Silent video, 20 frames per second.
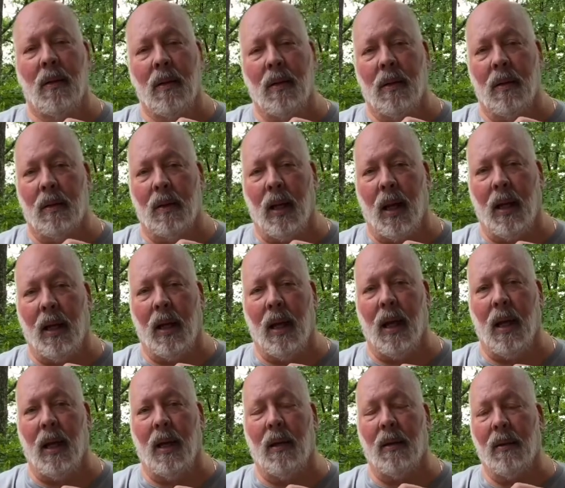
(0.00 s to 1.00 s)
Could take
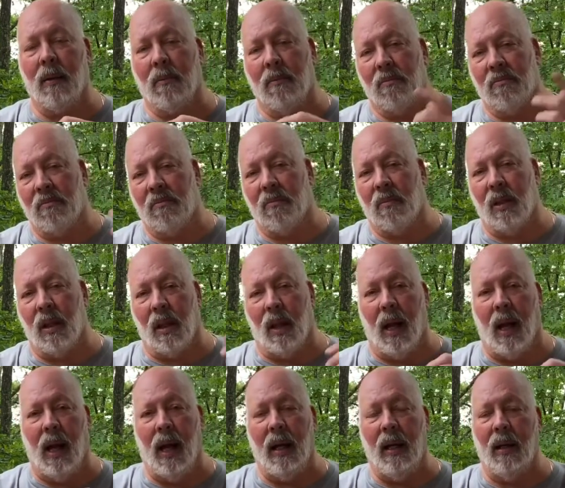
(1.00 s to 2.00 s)
out the
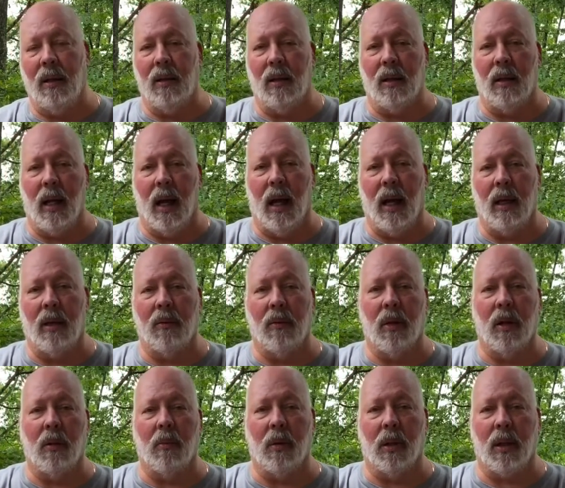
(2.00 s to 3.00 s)
light in your dining
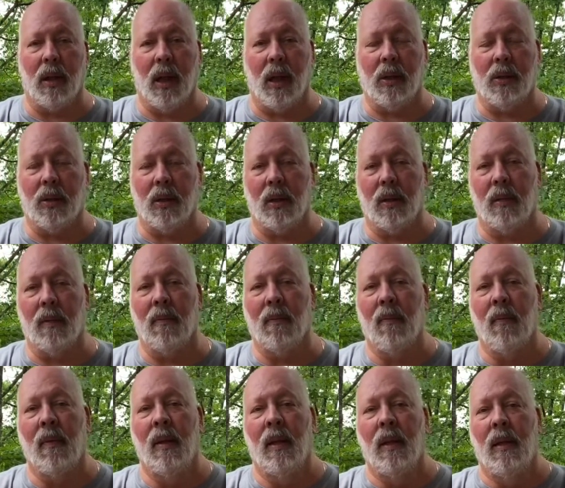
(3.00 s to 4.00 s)
room or kitchen,
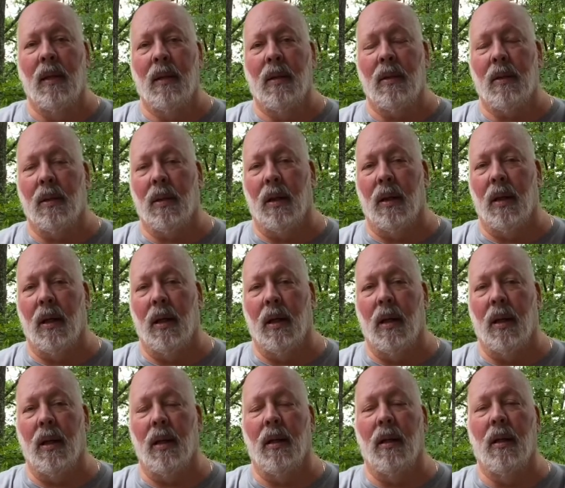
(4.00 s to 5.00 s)

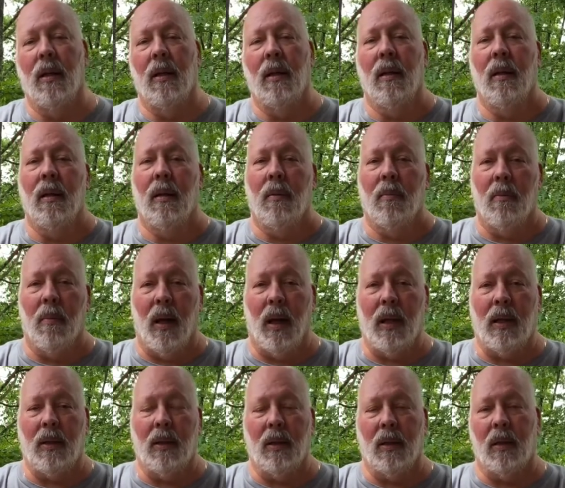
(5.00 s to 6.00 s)
could
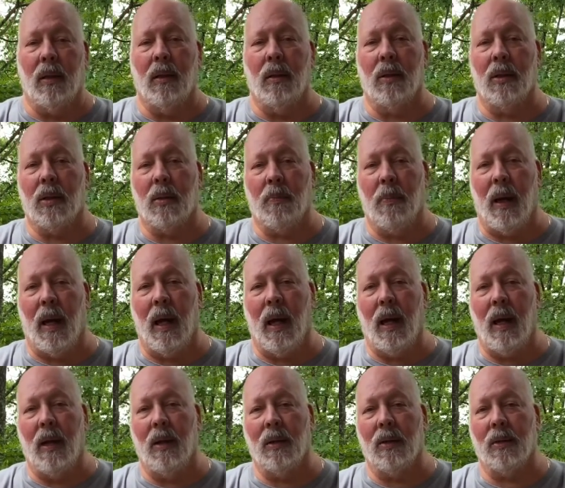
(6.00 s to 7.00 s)
make your
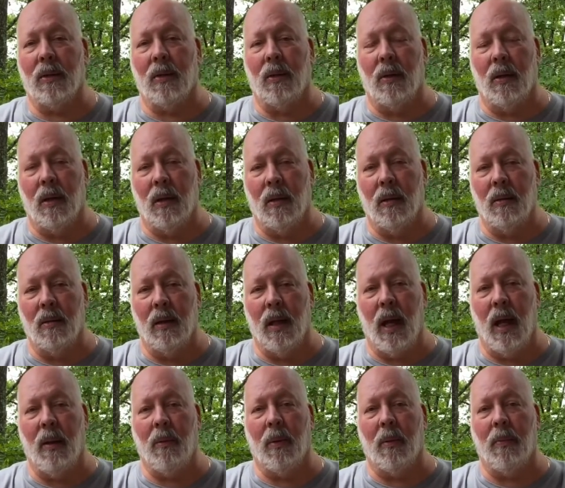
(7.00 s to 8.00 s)
spouse or
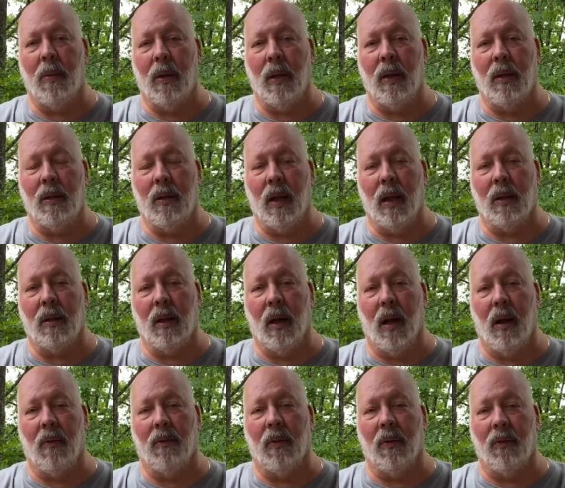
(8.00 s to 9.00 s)
neighbor pretty ticked
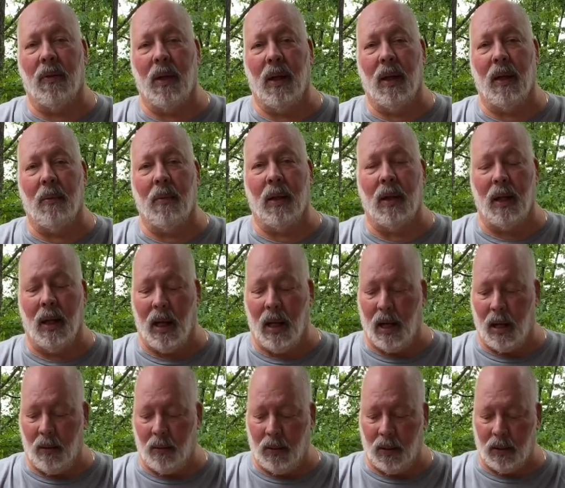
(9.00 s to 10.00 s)
off if you hit them in the
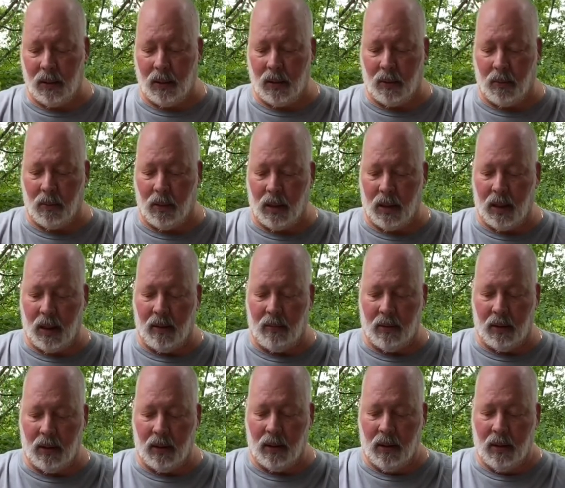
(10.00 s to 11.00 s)
eye with it or
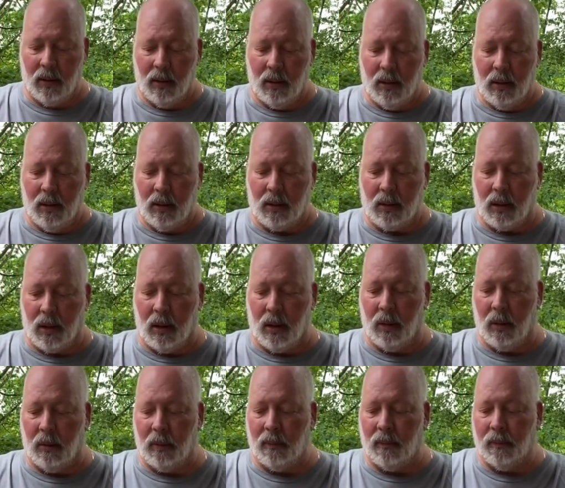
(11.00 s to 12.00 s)
whatever.
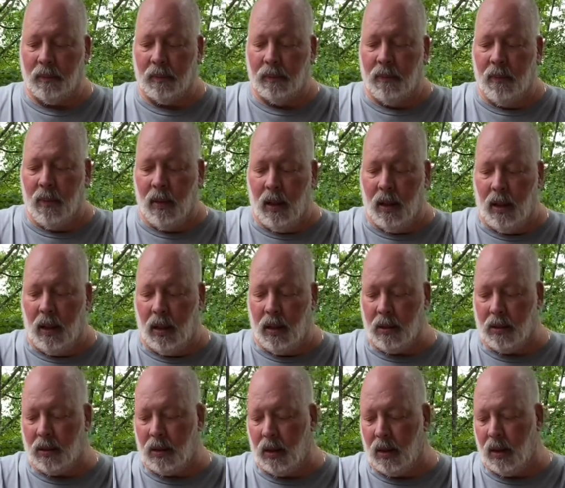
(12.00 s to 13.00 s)
So
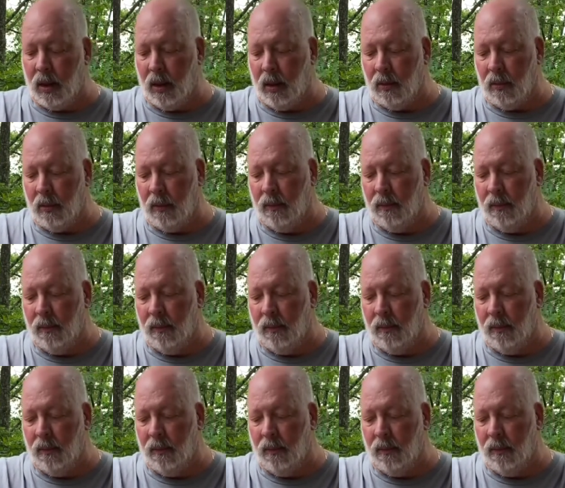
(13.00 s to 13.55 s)
here's the deal.